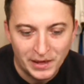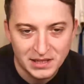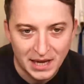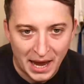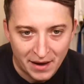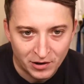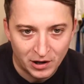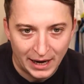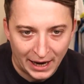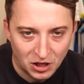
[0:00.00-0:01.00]
ever
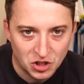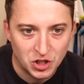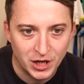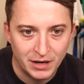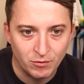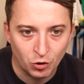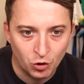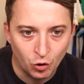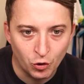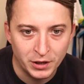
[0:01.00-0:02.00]
XG
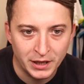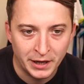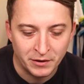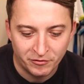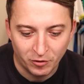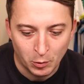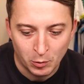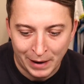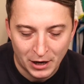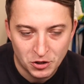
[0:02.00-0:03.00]
recorded in a football
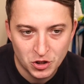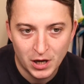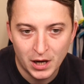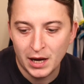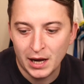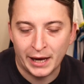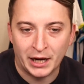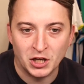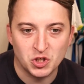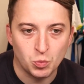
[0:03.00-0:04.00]
match
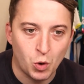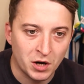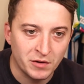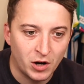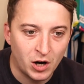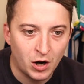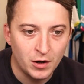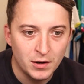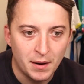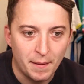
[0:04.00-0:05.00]
against one of our
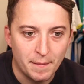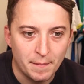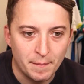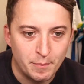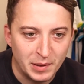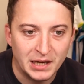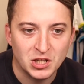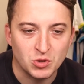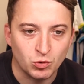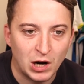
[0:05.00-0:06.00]
biggest
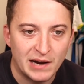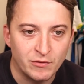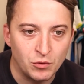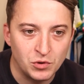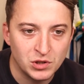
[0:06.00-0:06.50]
rivals.